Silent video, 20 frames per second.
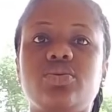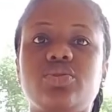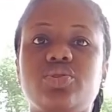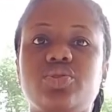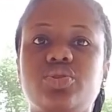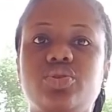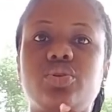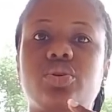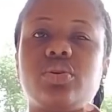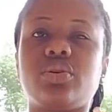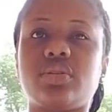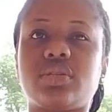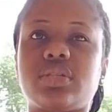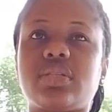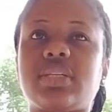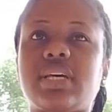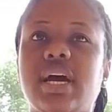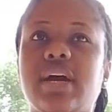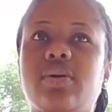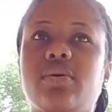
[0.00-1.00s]
those
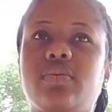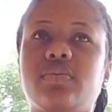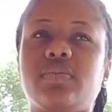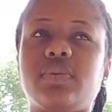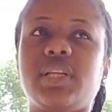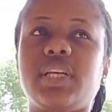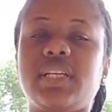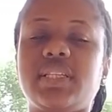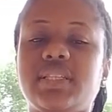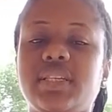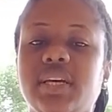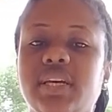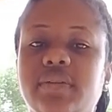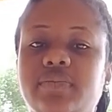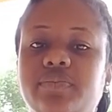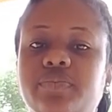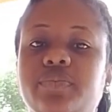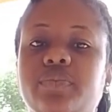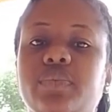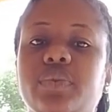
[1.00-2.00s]
dust
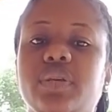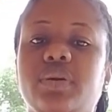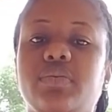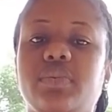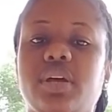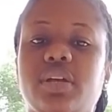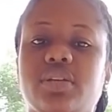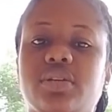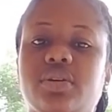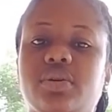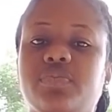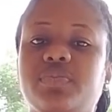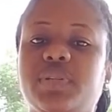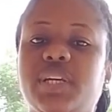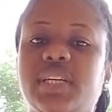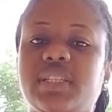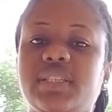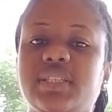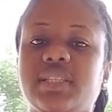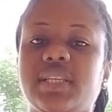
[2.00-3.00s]
accumulated by the
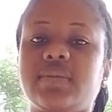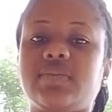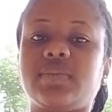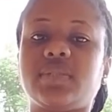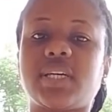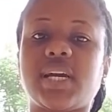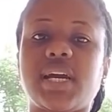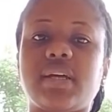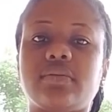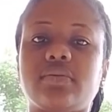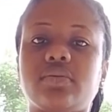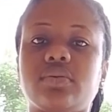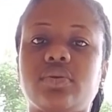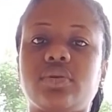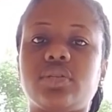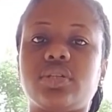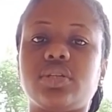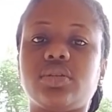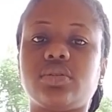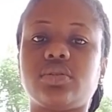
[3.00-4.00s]
computer systems can
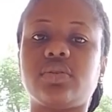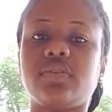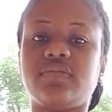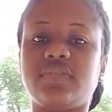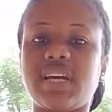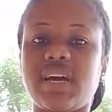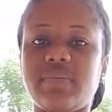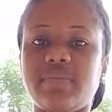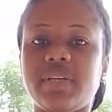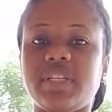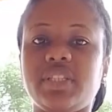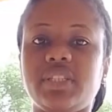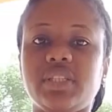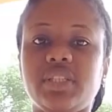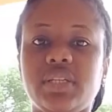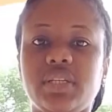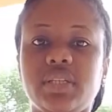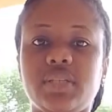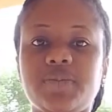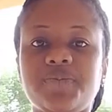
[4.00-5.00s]
cause a lot of damage
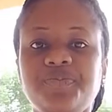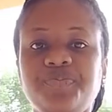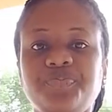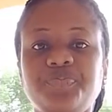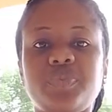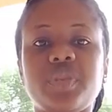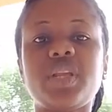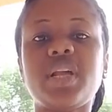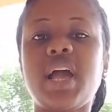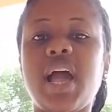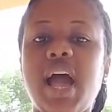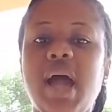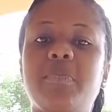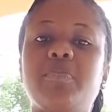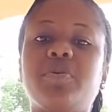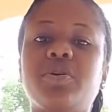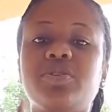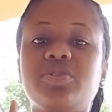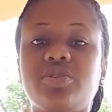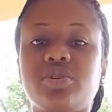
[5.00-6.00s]
in it.
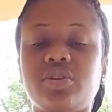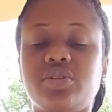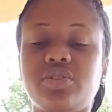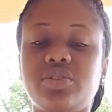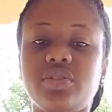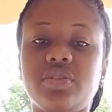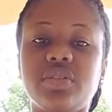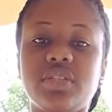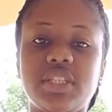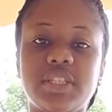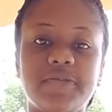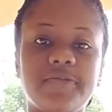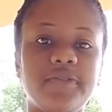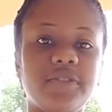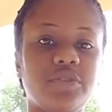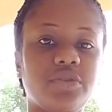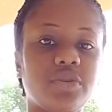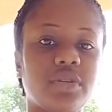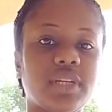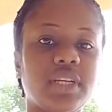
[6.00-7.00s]
I'm going to continue this
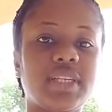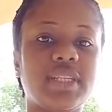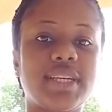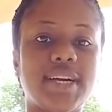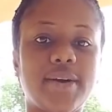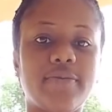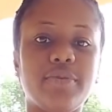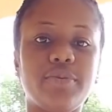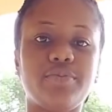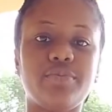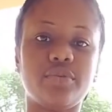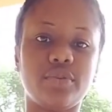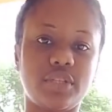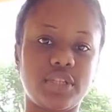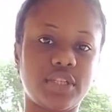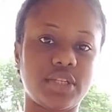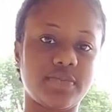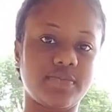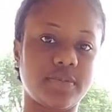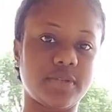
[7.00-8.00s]
video later with more
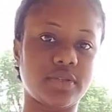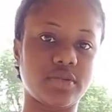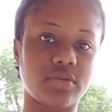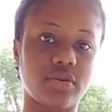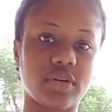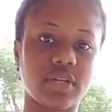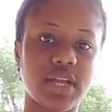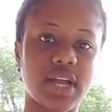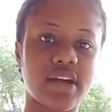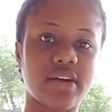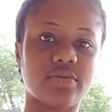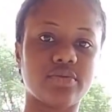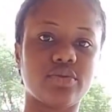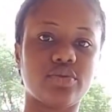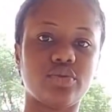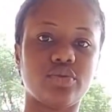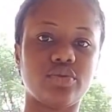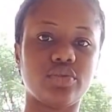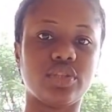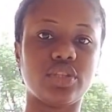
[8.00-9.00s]
tips on how
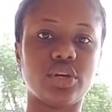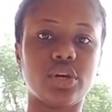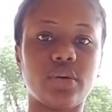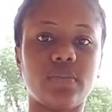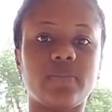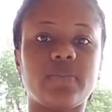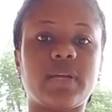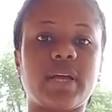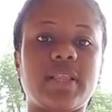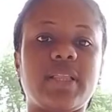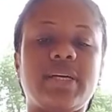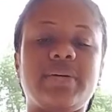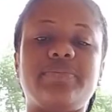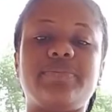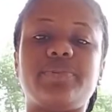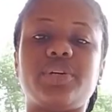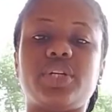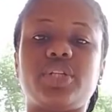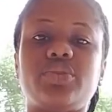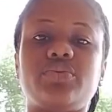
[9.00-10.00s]
to use the computer
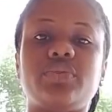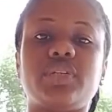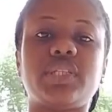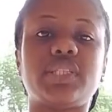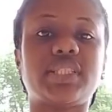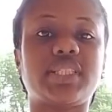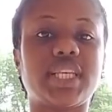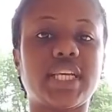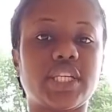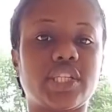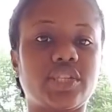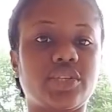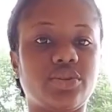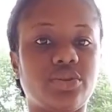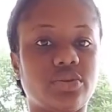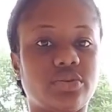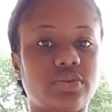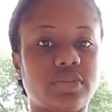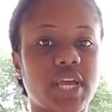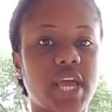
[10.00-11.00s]
laboratory. Stay
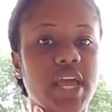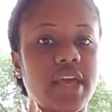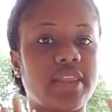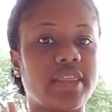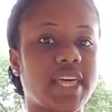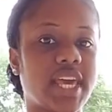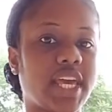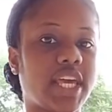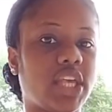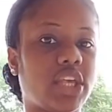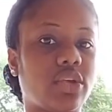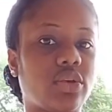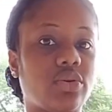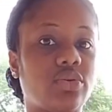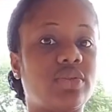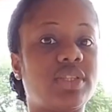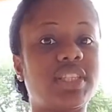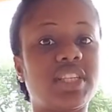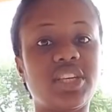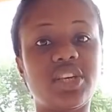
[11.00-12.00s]
tuned. Thank
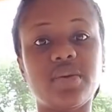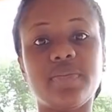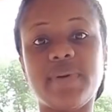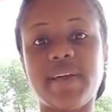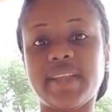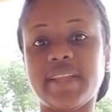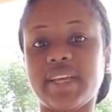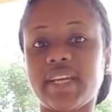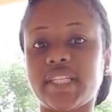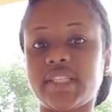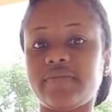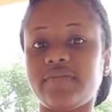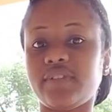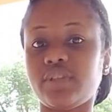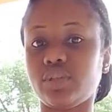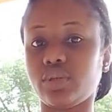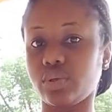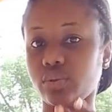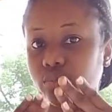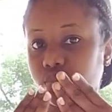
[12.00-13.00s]
you. See you in my next
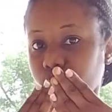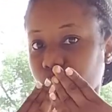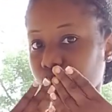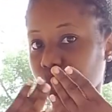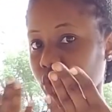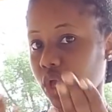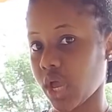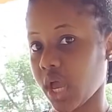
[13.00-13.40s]
video.